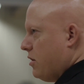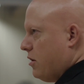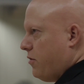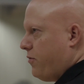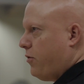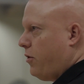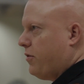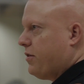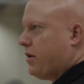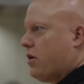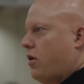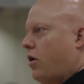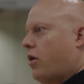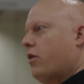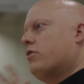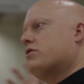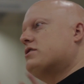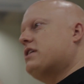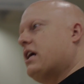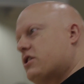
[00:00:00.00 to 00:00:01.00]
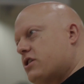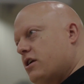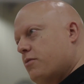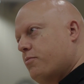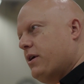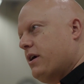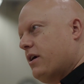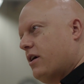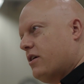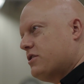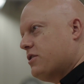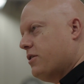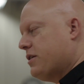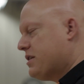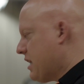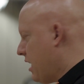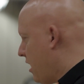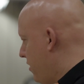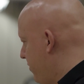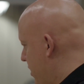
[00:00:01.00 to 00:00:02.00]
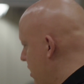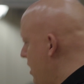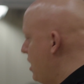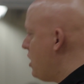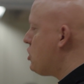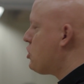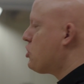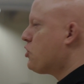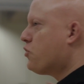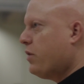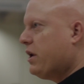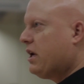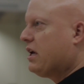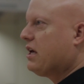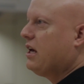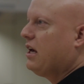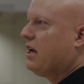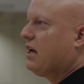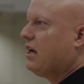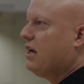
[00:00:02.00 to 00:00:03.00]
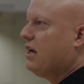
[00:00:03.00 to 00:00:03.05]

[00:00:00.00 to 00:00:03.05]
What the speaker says: the front, the car looks actually bigger. So it's kind of a shrinking